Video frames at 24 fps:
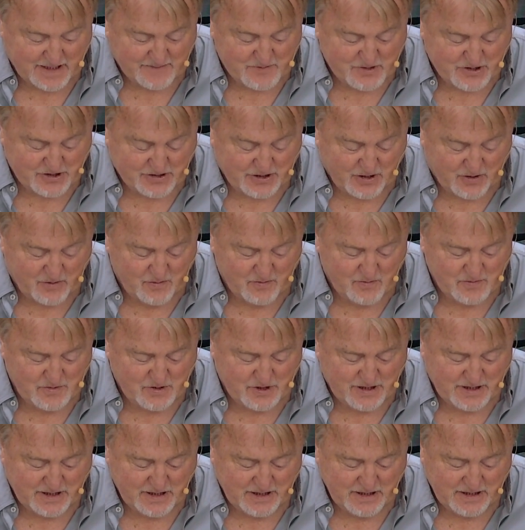up
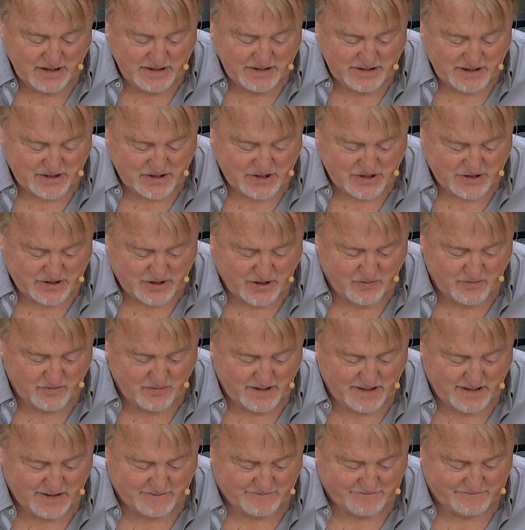stones to
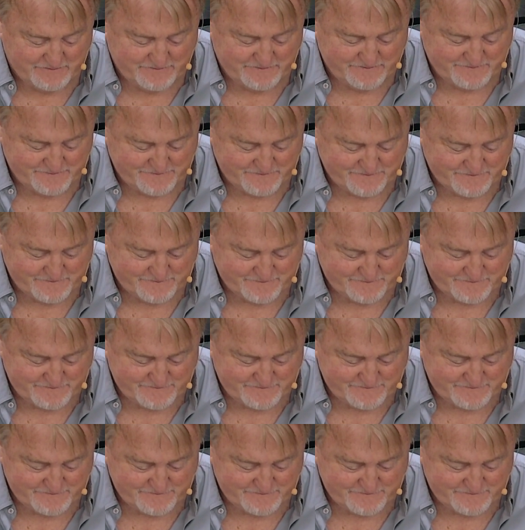stone him.